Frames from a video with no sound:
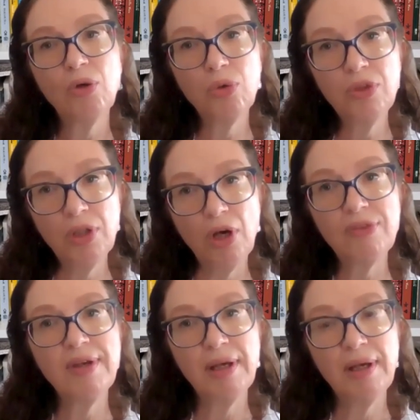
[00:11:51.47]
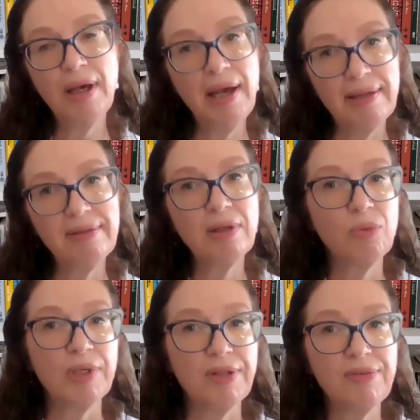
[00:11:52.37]
could not
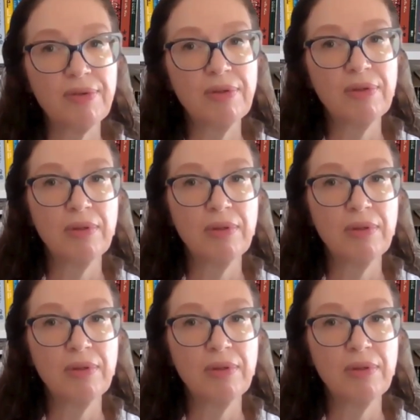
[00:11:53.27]
handle it.